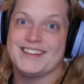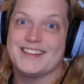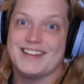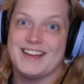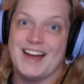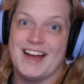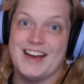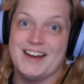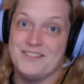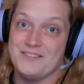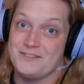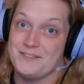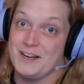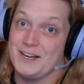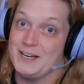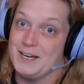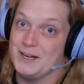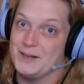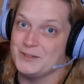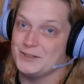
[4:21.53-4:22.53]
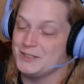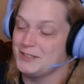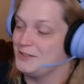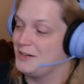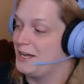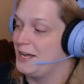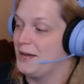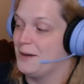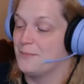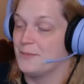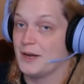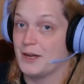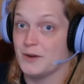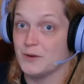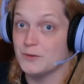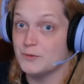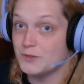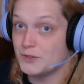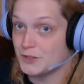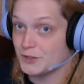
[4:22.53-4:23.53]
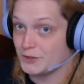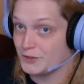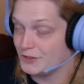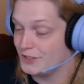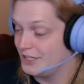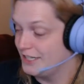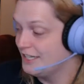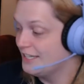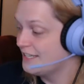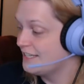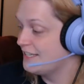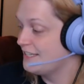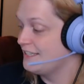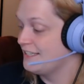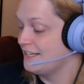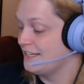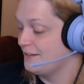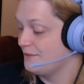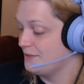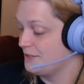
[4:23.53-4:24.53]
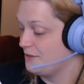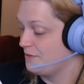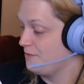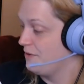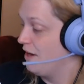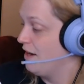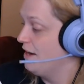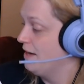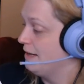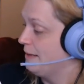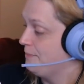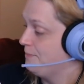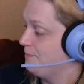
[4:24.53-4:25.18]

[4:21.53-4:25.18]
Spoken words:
I didn't find out until I had my own children that it was a rhyme.